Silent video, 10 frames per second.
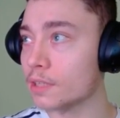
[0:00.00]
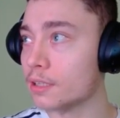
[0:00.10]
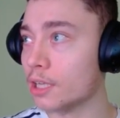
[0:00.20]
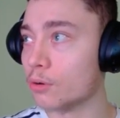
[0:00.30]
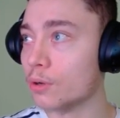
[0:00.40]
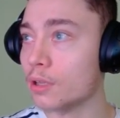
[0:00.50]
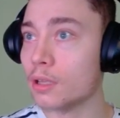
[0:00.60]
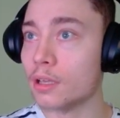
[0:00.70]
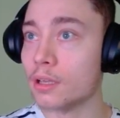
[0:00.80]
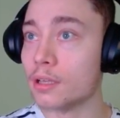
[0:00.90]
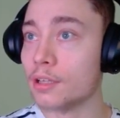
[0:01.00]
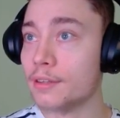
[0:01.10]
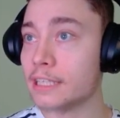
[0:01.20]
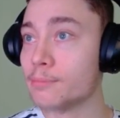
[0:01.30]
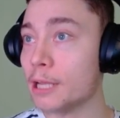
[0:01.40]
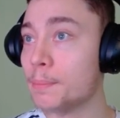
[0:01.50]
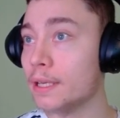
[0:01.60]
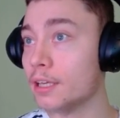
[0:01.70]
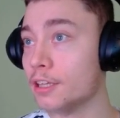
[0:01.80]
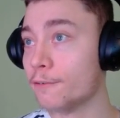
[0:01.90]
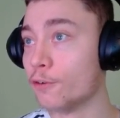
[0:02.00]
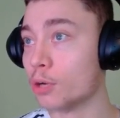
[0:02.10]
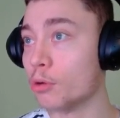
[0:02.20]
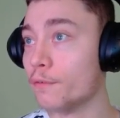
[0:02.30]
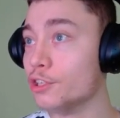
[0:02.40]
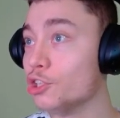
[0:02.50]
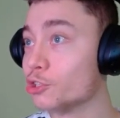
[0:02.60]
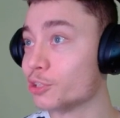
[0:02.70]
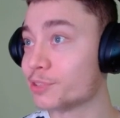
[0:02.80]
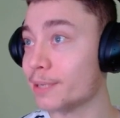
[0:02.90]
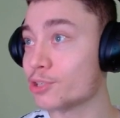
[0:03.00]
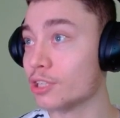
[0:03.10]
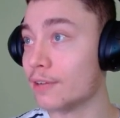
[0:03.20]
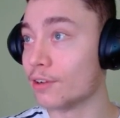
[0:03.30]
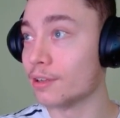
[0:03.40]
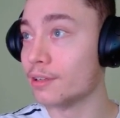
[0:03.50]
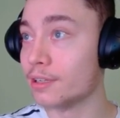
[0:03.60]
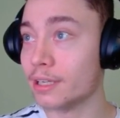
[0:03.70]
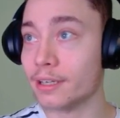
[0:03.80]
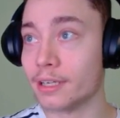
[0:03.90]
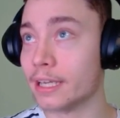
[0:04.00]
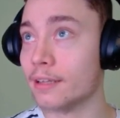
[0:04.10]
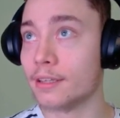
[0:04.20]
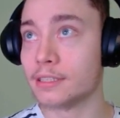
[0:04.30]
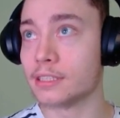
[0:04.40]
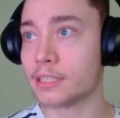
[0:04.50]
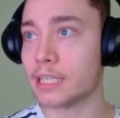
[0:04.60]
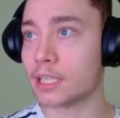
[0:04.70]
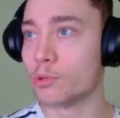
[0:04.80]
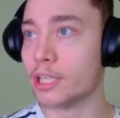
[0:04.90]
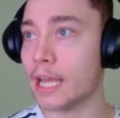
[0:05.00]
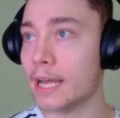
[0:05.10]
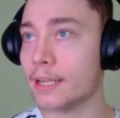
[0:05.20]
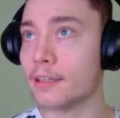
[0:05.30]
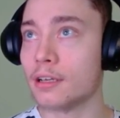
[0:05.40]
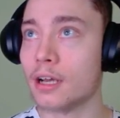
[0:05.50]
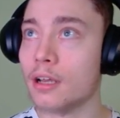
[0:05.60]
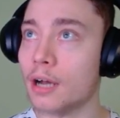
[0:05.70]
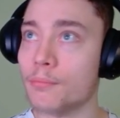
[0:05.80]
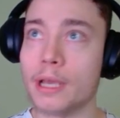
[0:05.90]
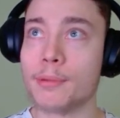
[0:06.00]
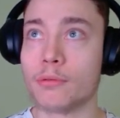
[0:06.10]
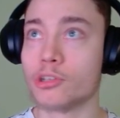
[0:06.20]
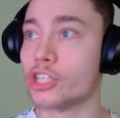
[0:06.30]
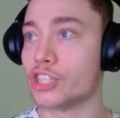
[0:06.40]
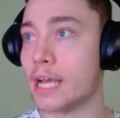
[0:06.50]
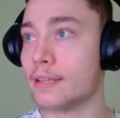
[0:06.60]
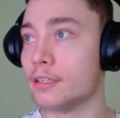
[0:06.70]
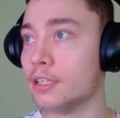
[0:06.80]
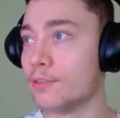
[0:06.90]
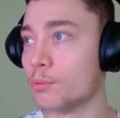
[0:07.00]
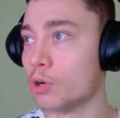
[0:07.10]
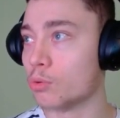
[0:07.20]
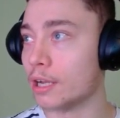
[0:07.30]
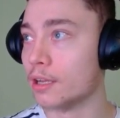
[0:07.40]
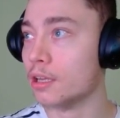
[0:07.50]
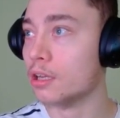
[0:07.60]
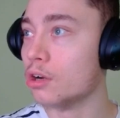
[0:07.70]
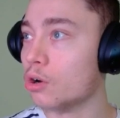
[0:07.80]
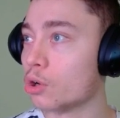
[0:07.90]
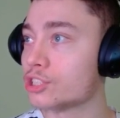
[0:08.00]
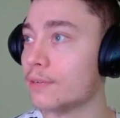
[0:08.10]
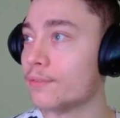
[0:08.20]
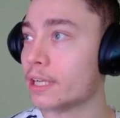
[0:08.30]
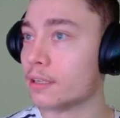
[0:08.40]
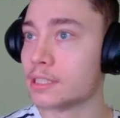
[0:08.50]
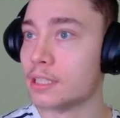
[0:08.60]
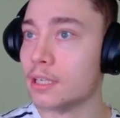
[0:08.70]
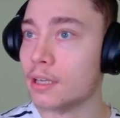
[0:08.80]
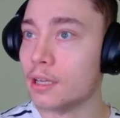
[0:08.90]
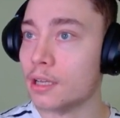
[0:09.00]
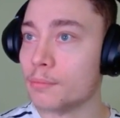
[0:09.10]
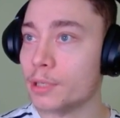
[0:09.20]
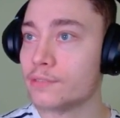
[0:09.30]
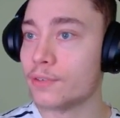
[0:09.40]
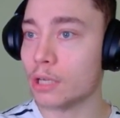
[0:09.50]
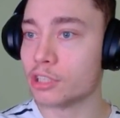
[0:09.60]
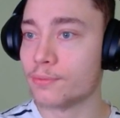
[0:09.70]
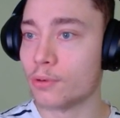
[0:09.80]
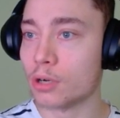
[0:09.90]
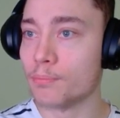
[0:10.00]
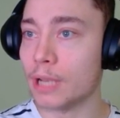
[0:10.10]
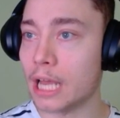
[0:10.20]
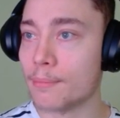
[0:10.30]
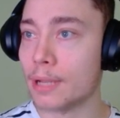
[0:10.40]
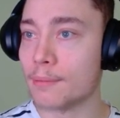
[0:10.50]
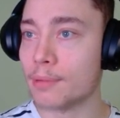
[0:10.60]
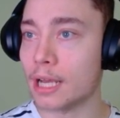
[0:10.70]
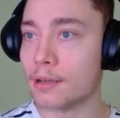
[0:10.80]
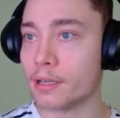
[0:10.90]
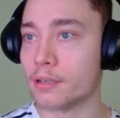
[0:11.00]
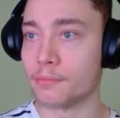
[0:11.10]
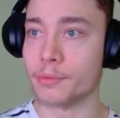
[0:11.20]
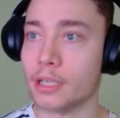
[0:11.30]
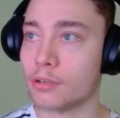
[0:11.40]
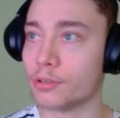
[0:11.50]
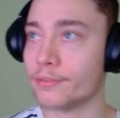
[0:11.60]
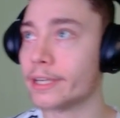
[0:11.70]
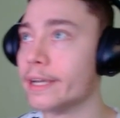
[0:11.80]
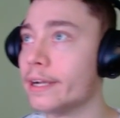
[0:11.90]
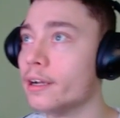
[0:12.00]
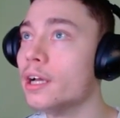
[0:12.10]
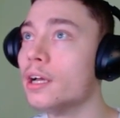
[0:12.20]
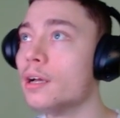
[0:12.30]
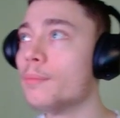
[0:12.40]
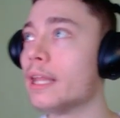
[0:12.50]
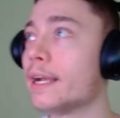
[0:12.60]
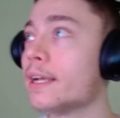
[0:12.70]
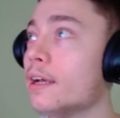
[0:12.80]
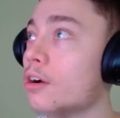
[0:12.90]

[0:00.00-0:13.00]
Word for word: Now, this might be in the form of a new subscription level. Again, this is exactly what they added. Maybe they will just add an even more one or something else. Please fill out this form, blah, blah, blah. I mean, I don't even care. But like